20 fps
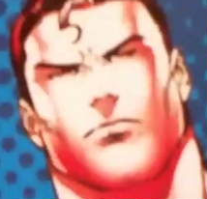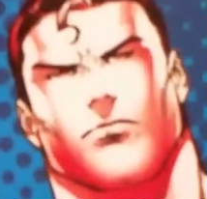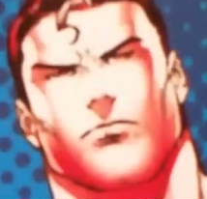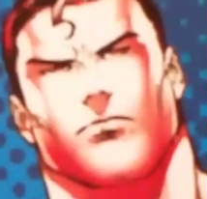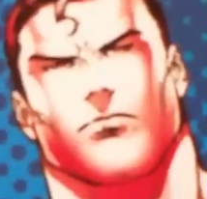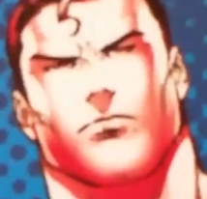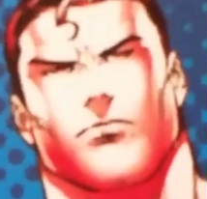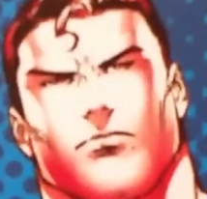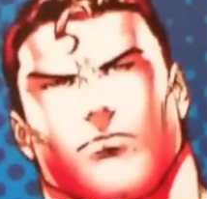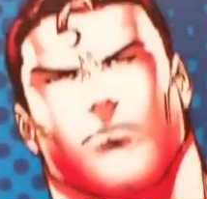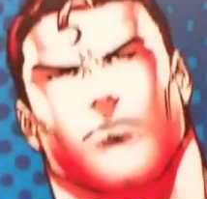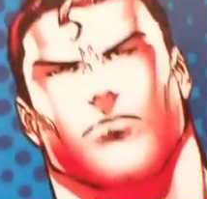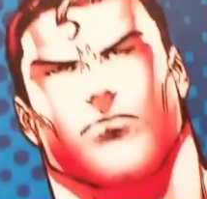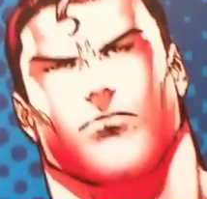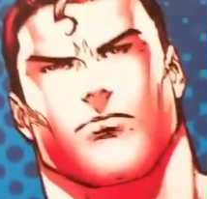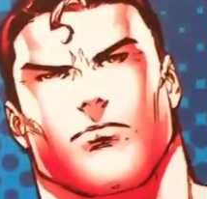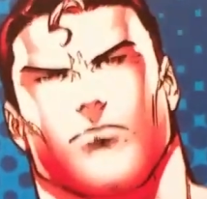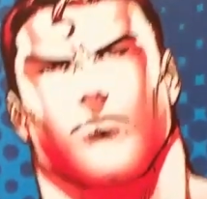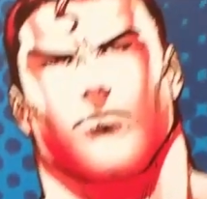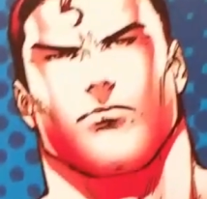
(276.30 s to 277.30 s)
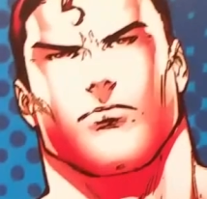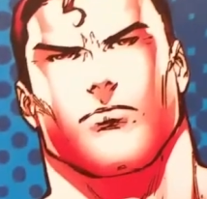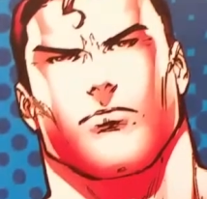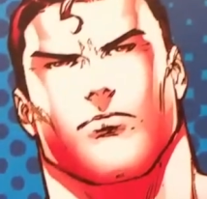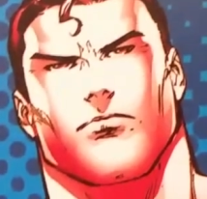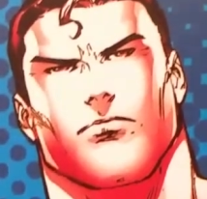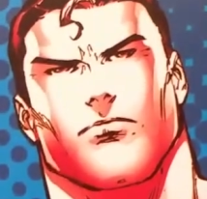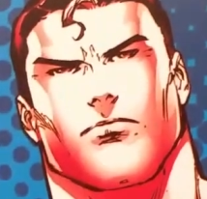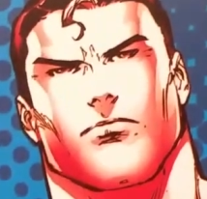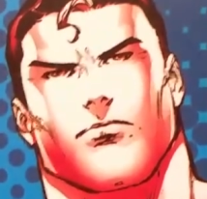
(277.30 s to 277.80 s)
So again, I was
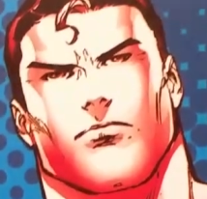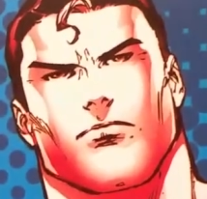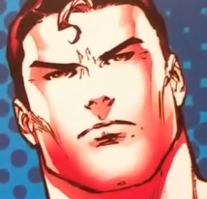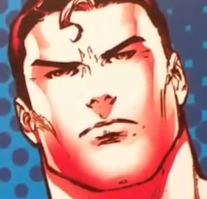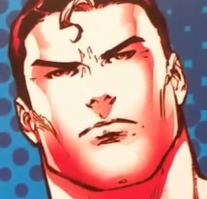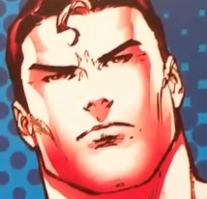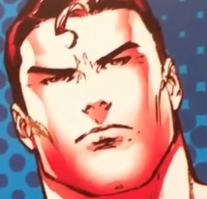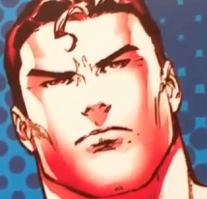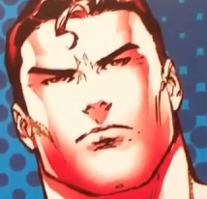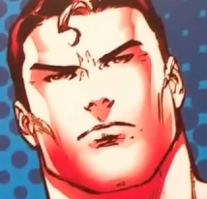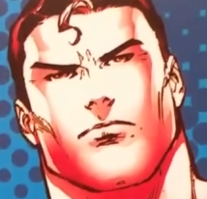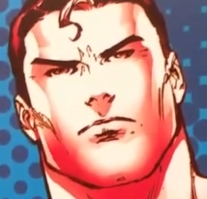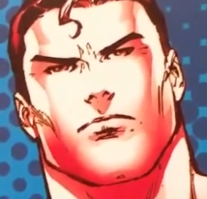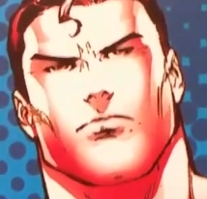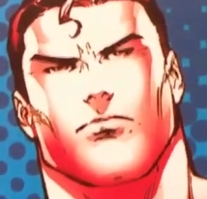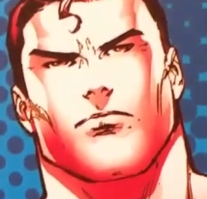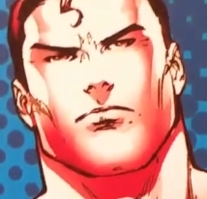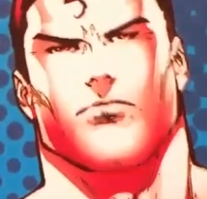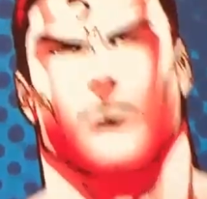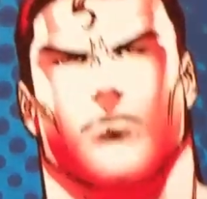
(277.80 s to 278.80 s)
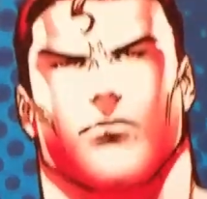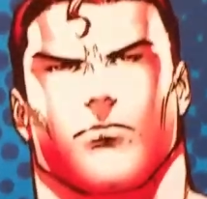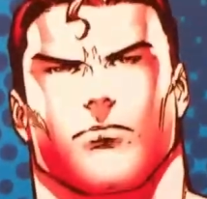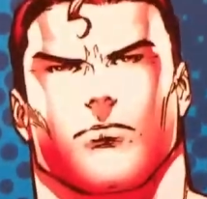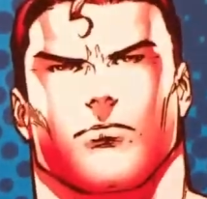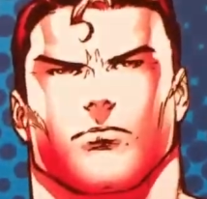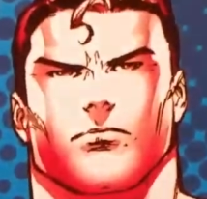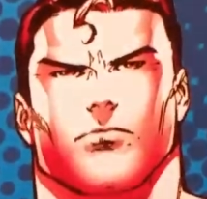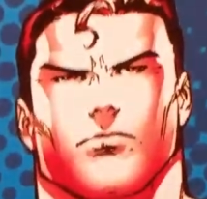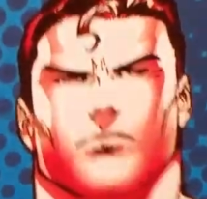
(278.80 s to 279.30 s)
able to find these cards at
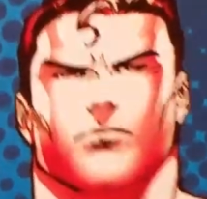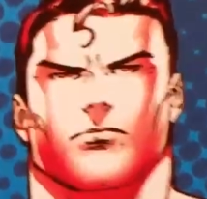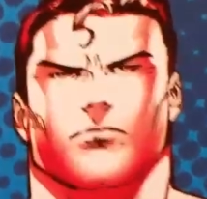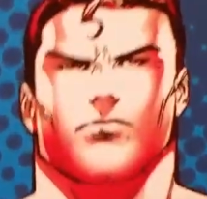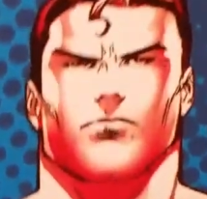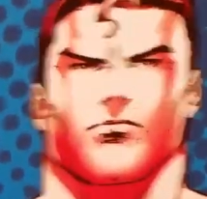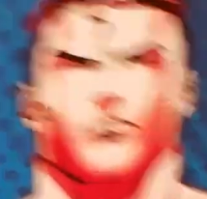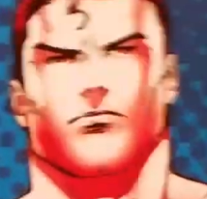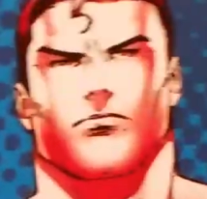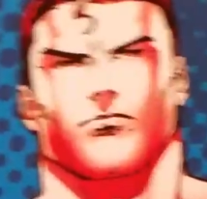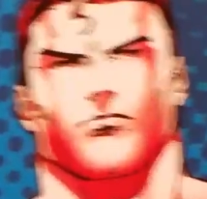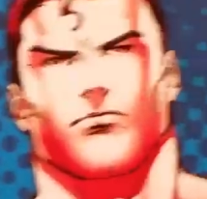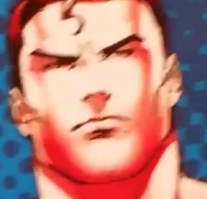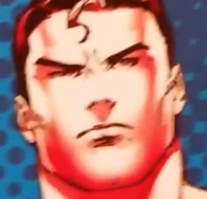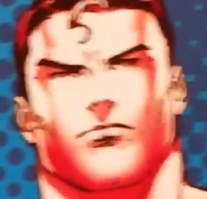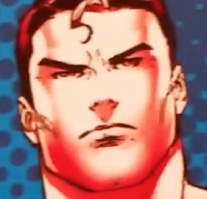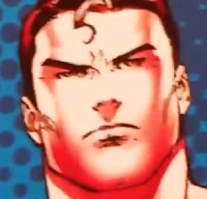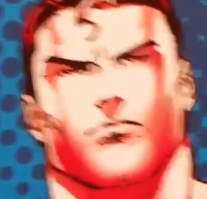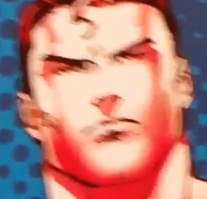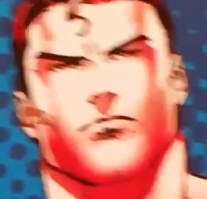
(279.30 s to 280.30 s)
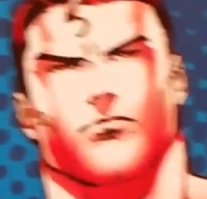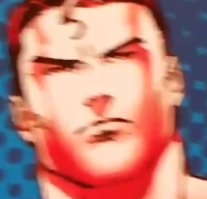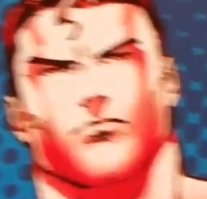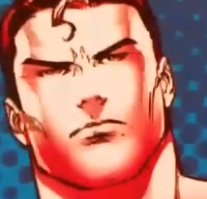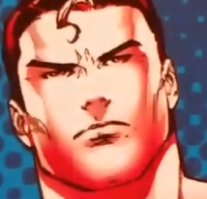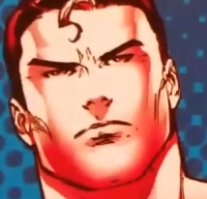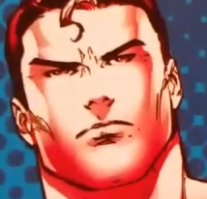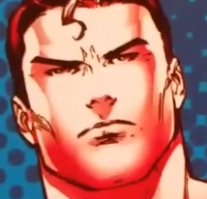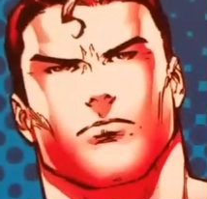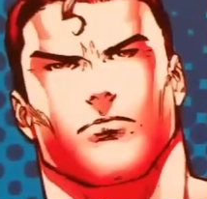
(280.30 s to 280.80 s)
Universal Orlando, but
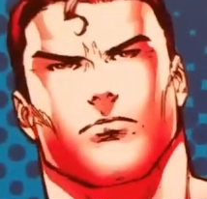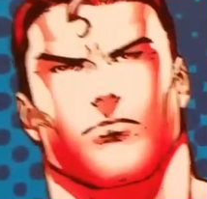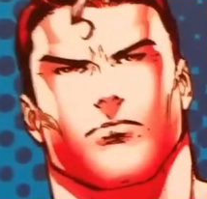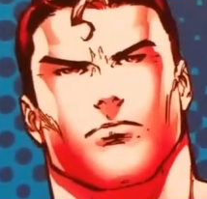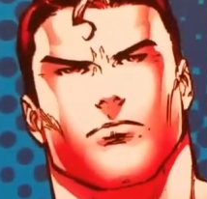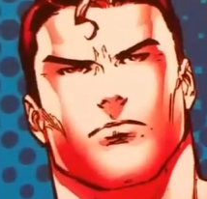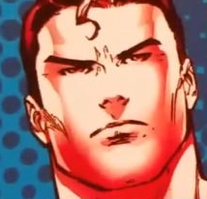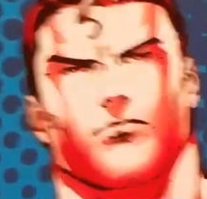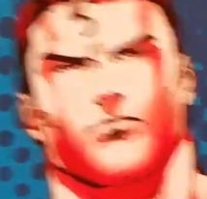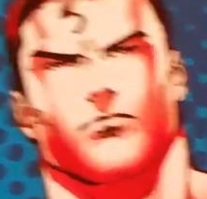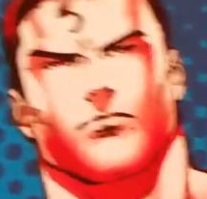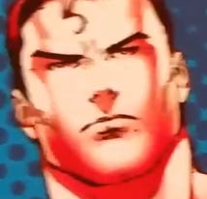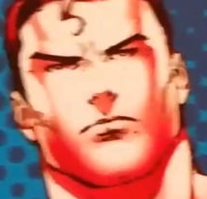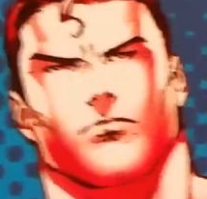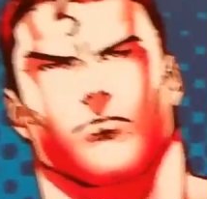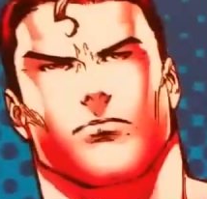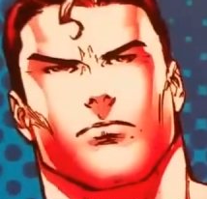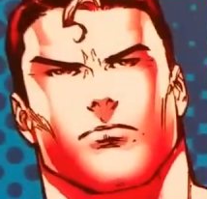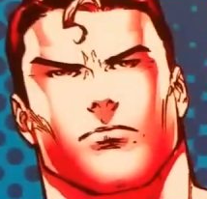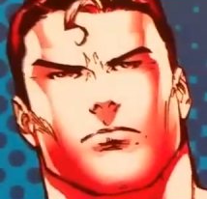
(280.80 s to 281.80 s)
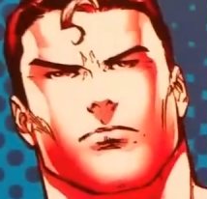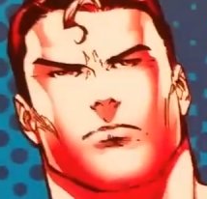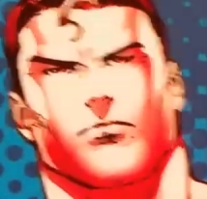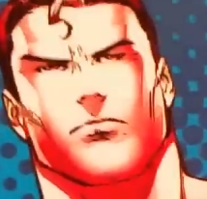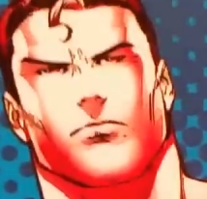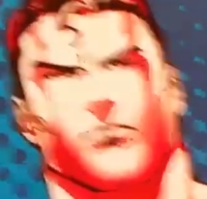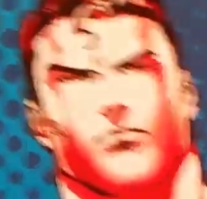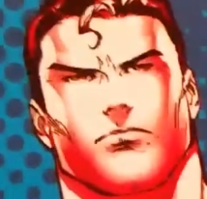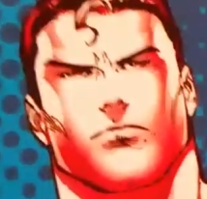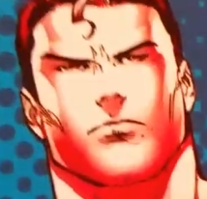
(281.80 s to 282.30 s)
I was able to find them on
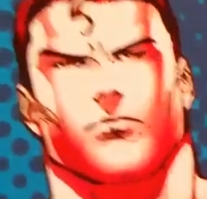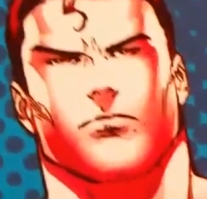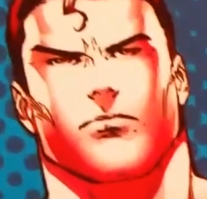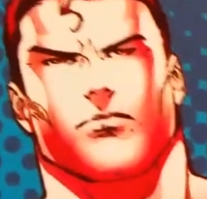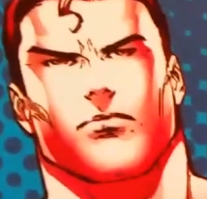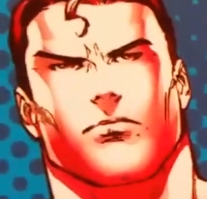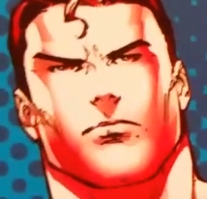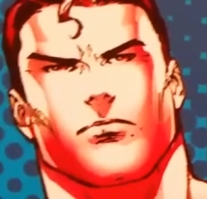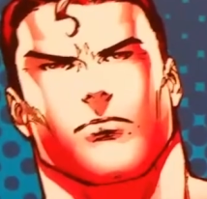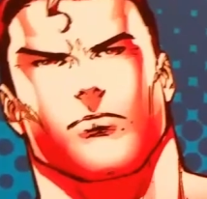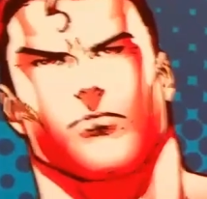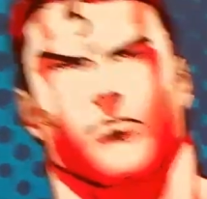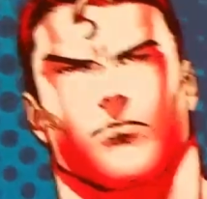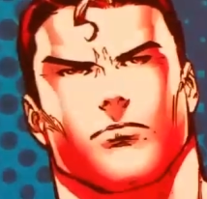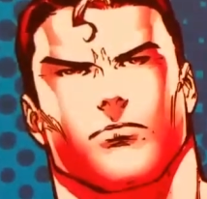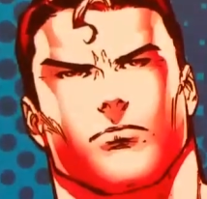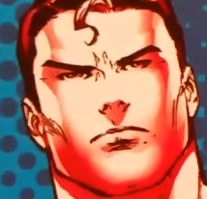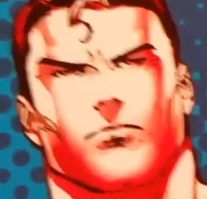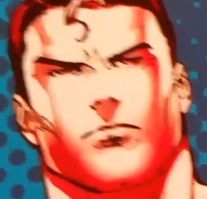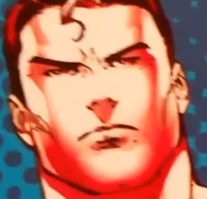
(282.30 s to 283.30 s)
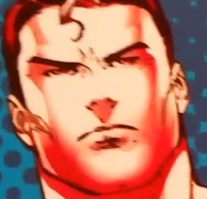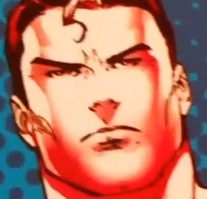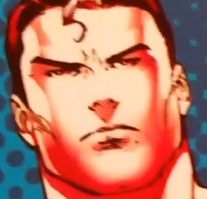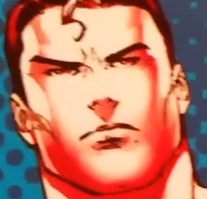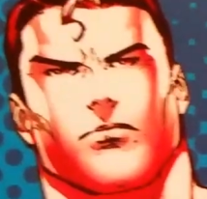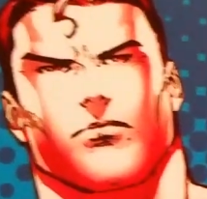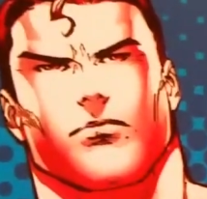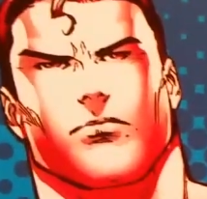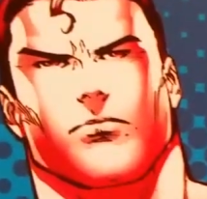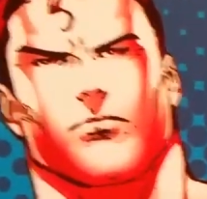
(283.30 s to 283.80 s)
Amazon. So I'll leave a link
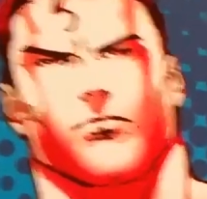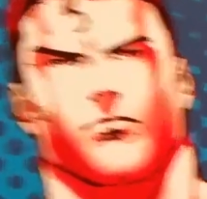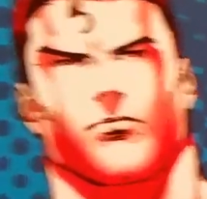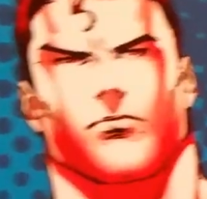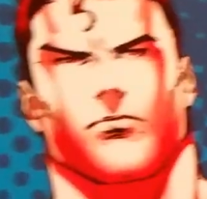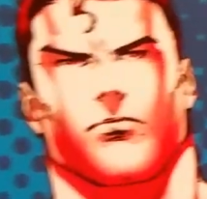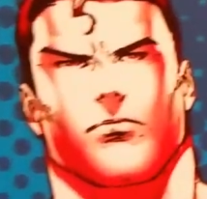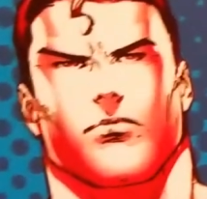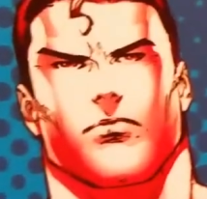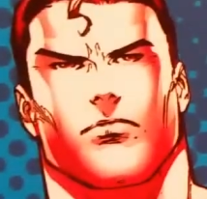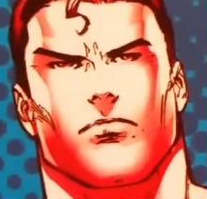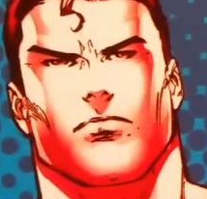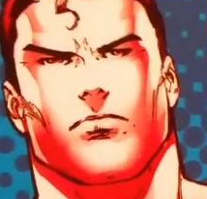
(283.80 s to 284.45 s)
in the description